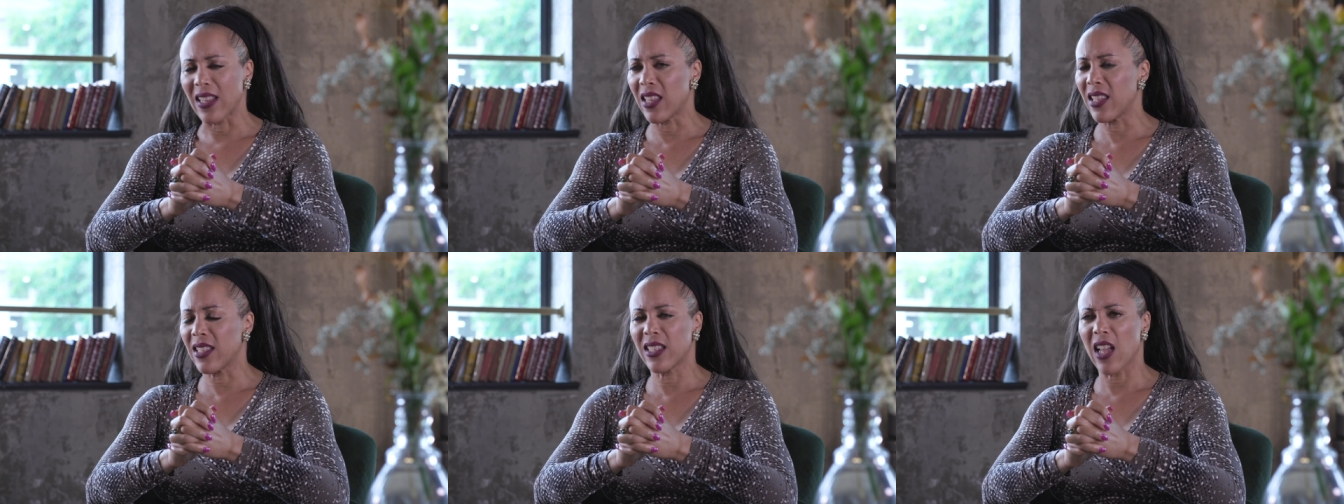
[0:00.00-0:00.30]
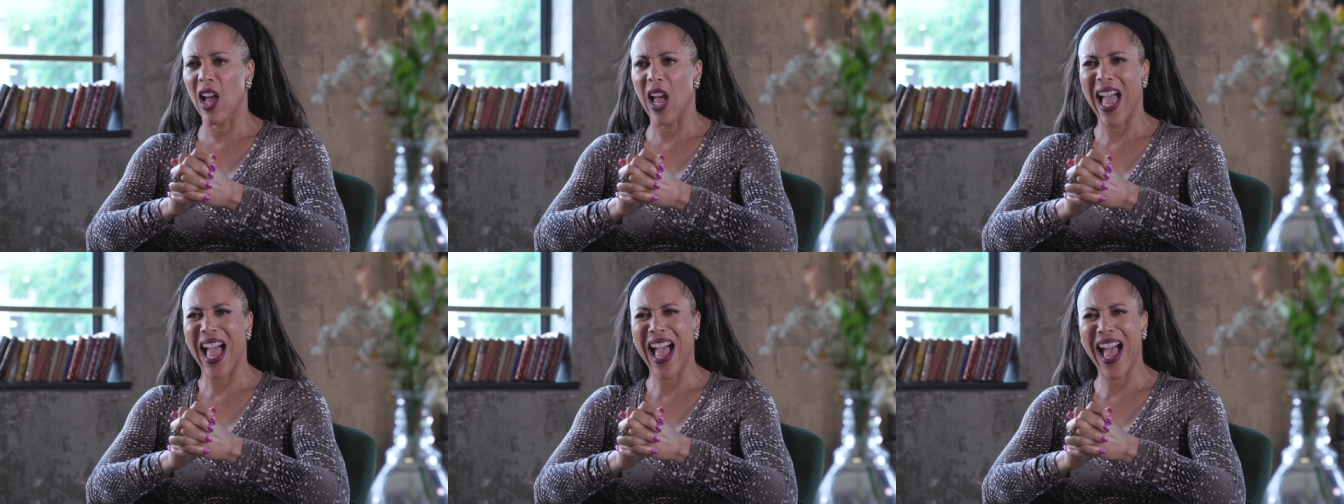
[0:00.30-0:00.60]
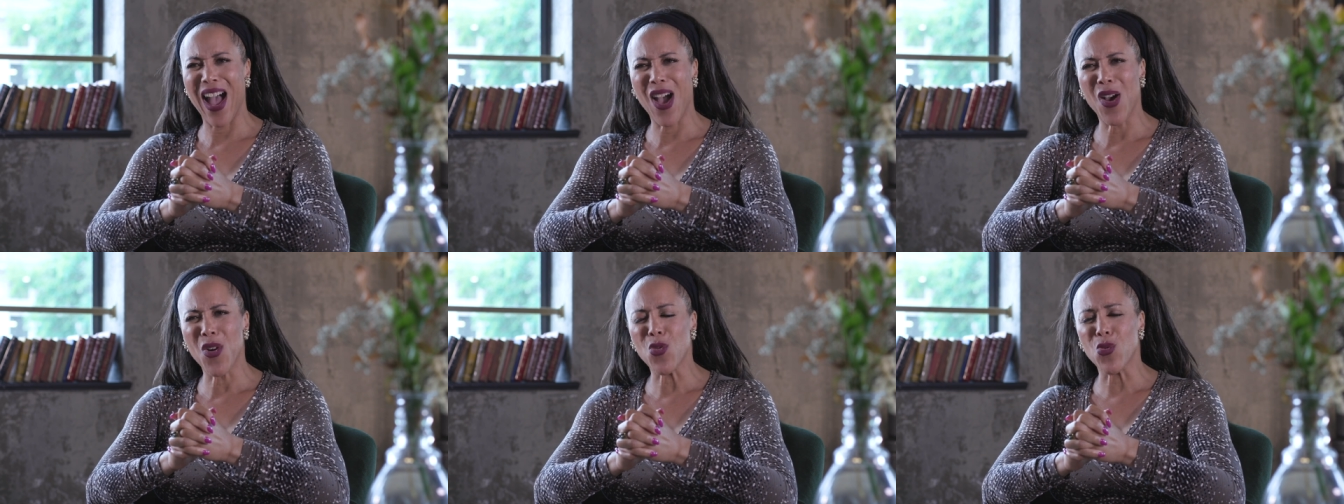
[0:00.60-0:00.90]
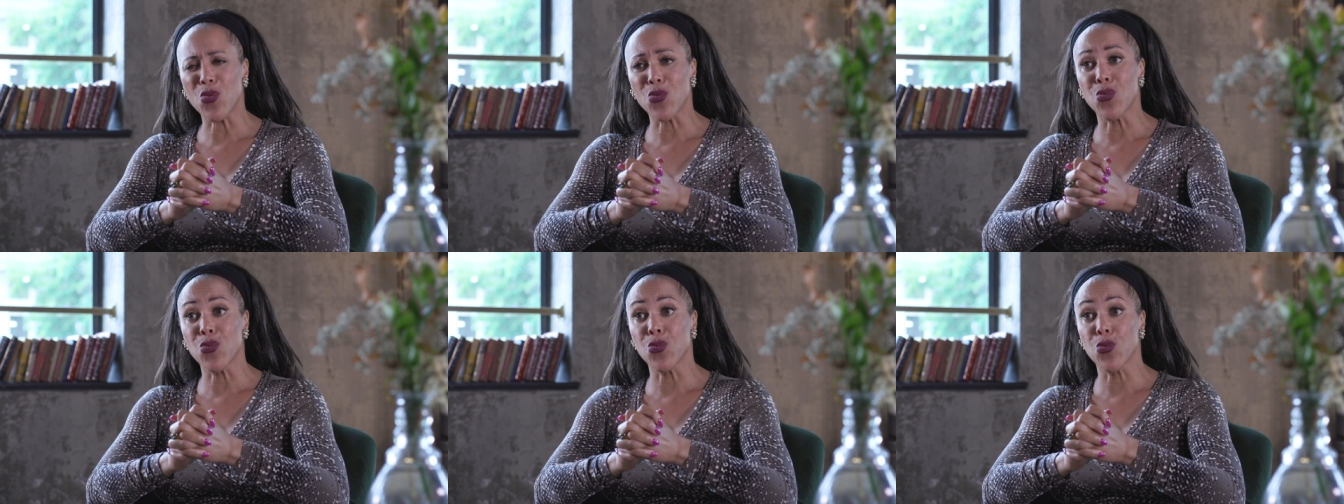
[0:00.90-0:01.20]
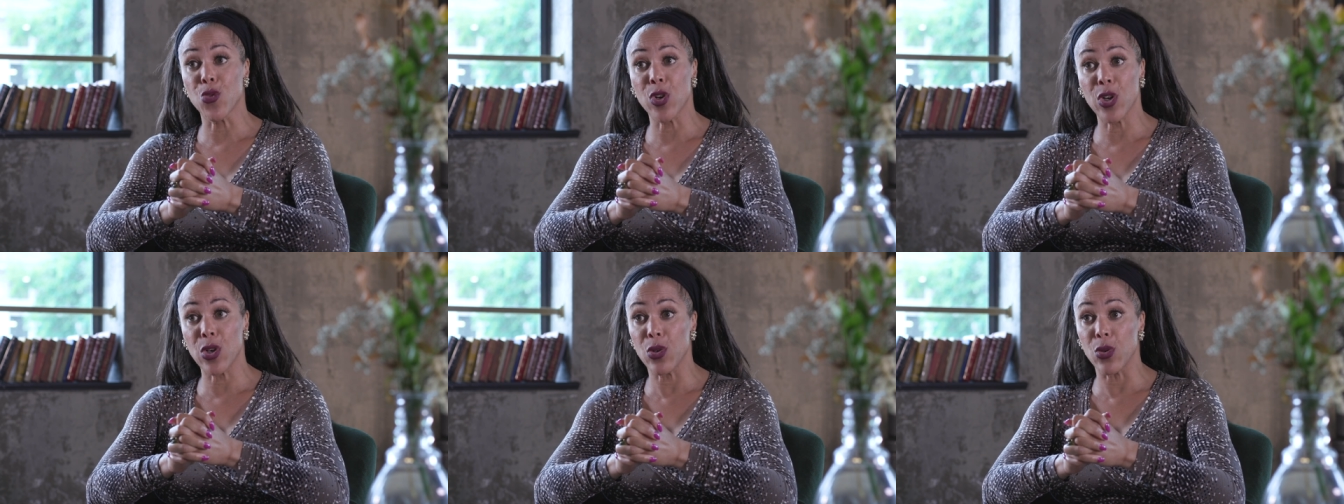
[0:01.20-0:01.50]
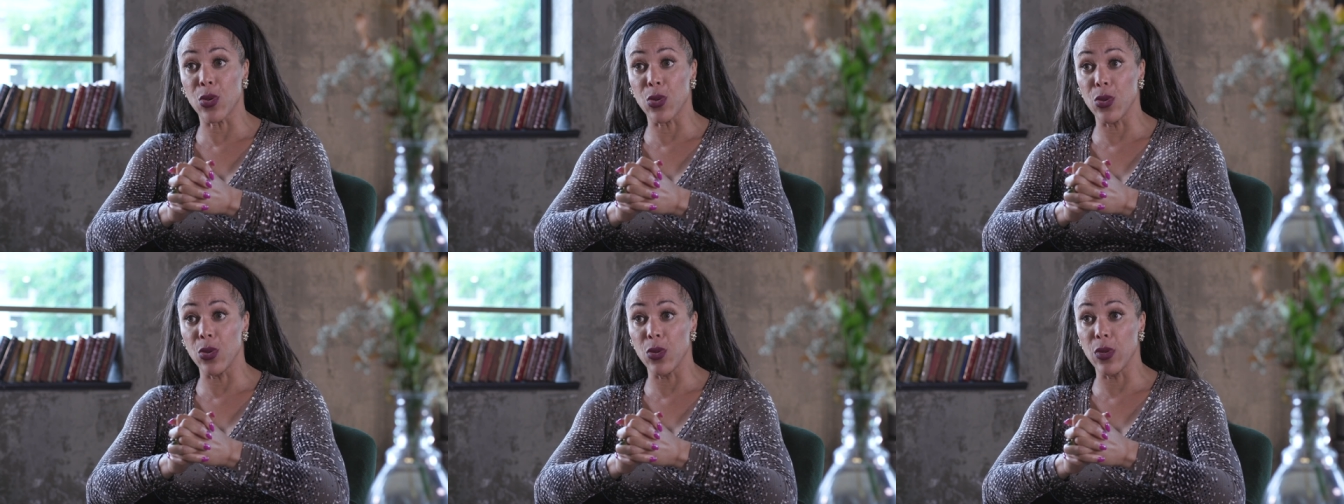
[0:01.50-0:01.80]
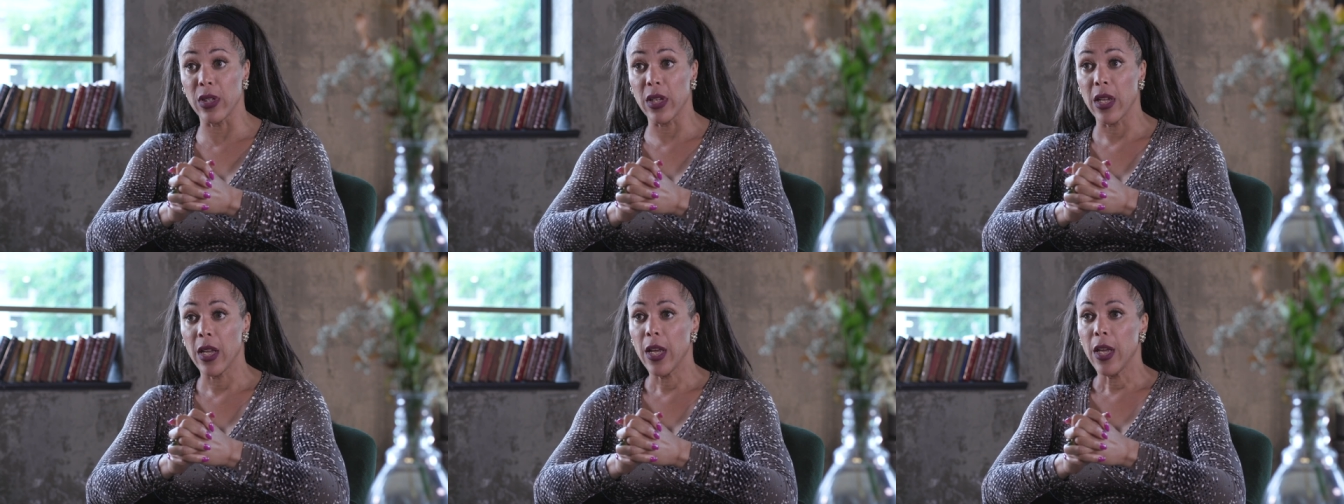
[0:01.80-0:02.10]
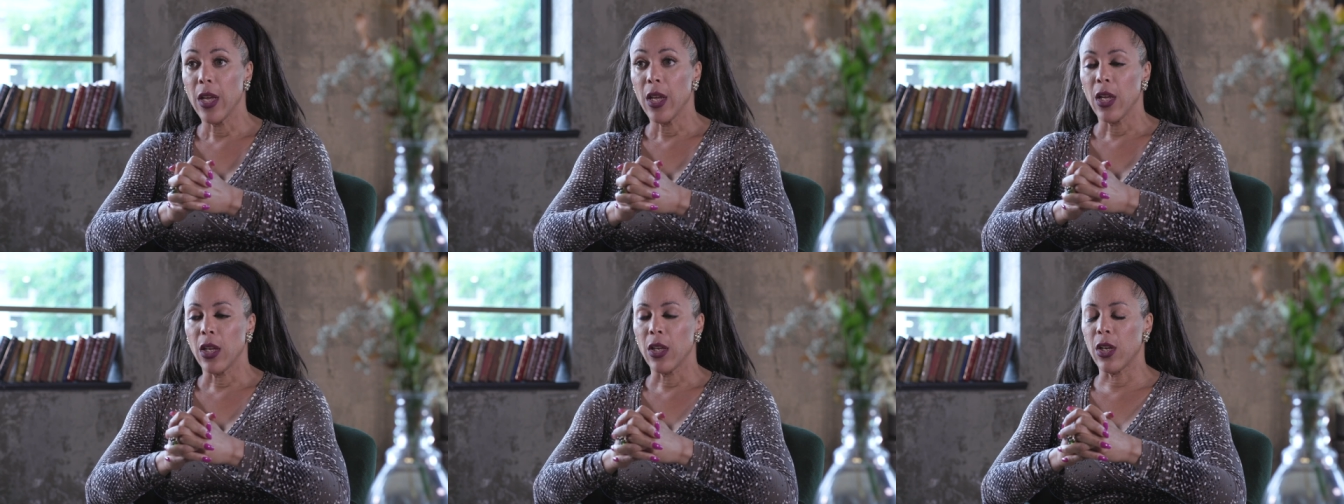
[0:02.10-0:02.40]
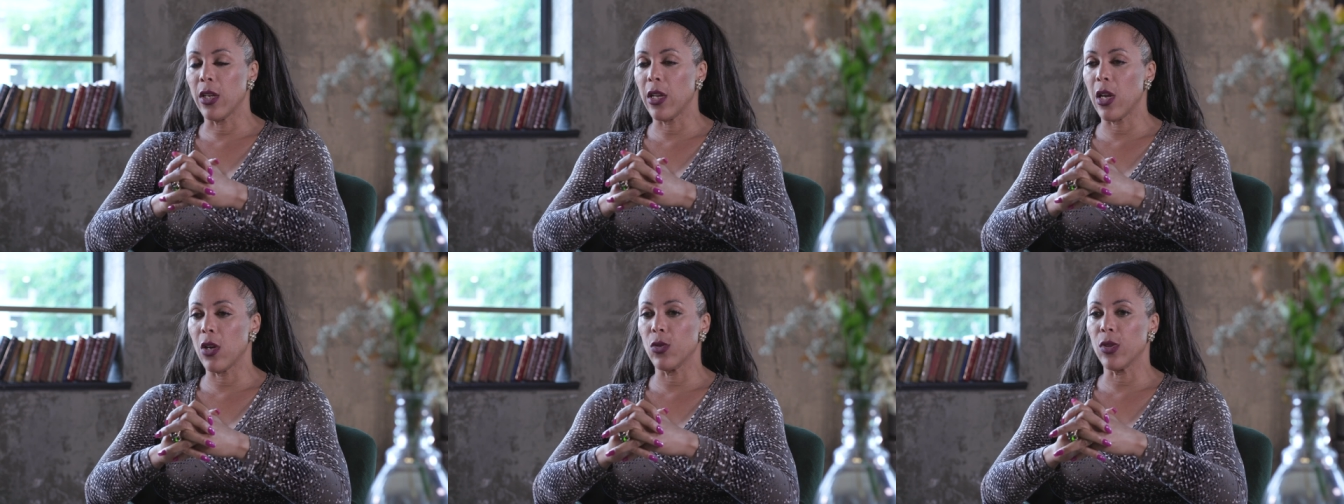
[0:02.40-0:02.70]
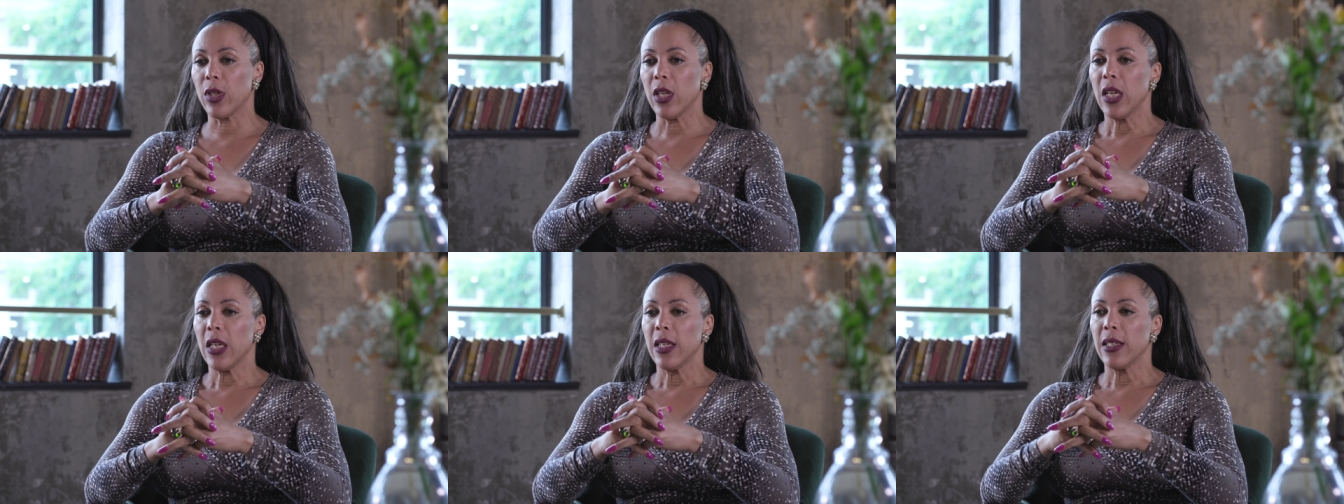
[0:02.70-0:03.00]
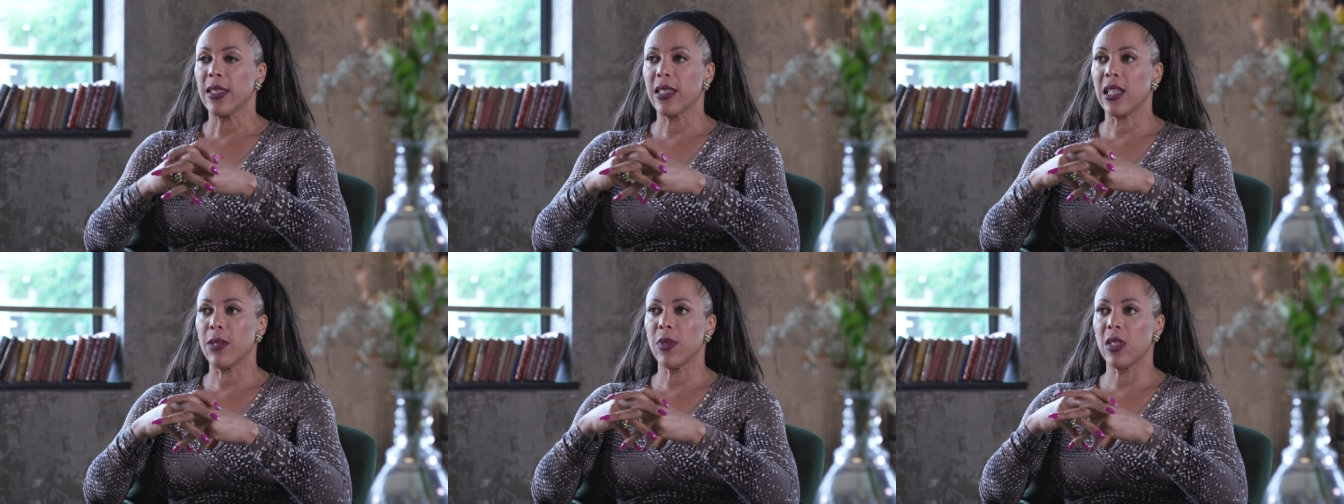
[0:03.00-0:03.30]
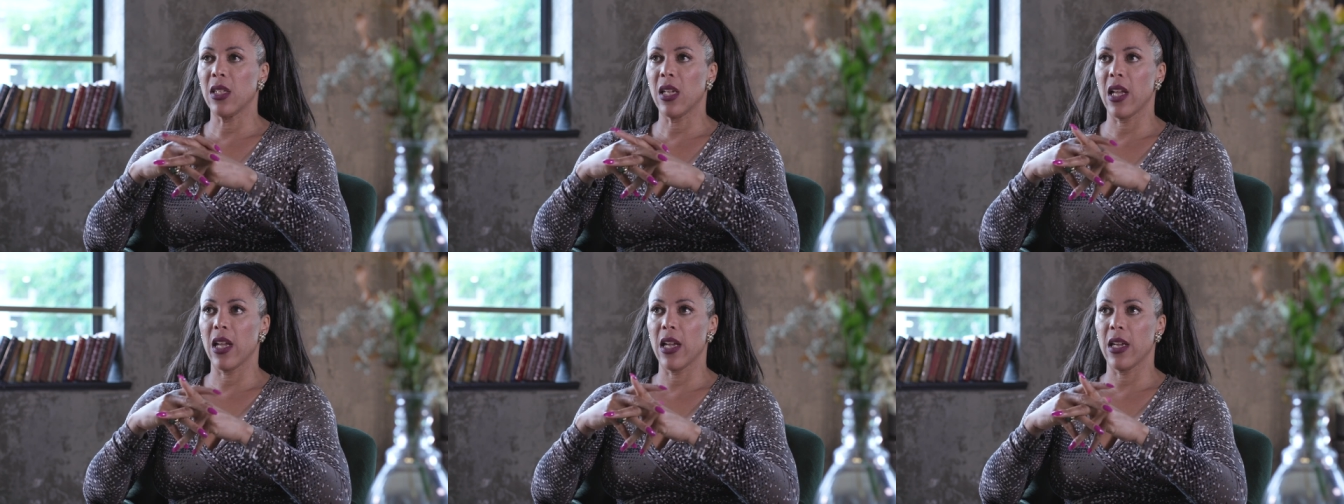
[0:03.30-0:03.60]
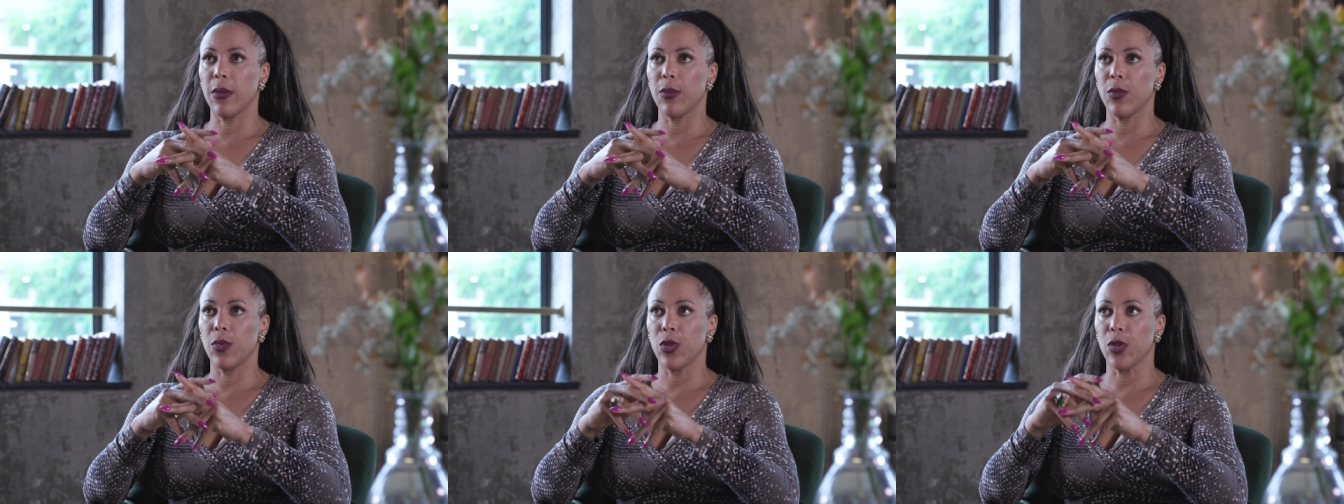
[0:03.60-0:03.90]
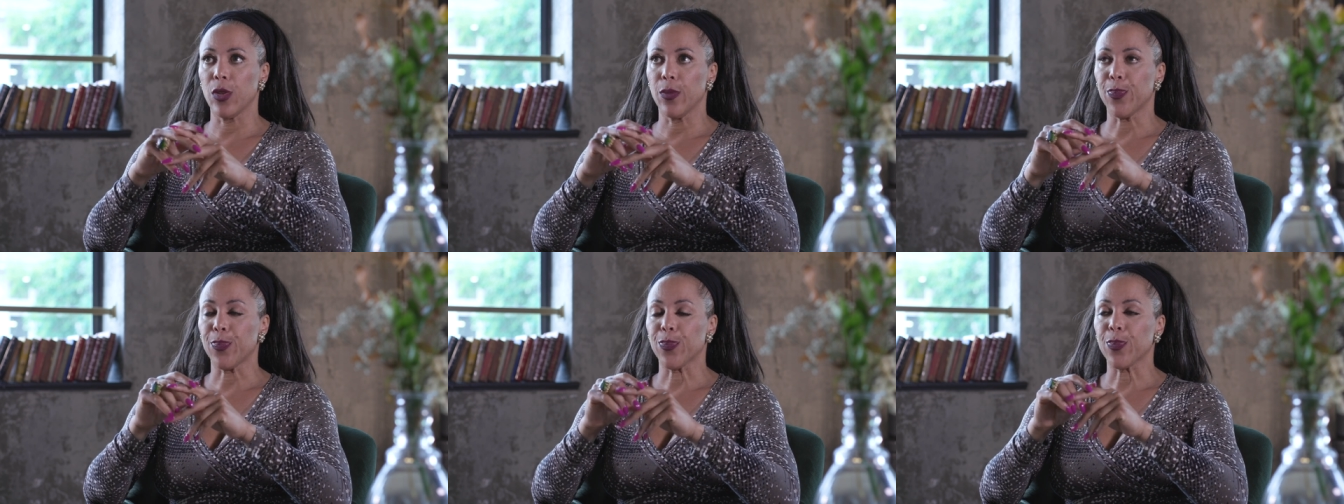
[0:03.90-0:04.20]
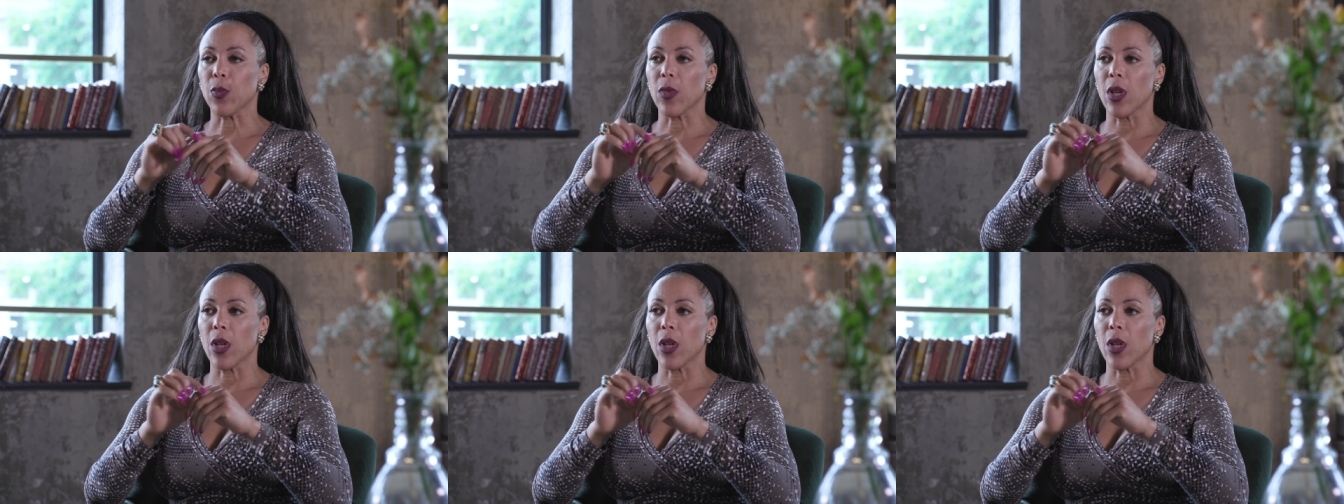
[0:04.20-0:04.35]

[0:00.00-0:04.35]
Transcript: I just saw how rude. You know, sometimes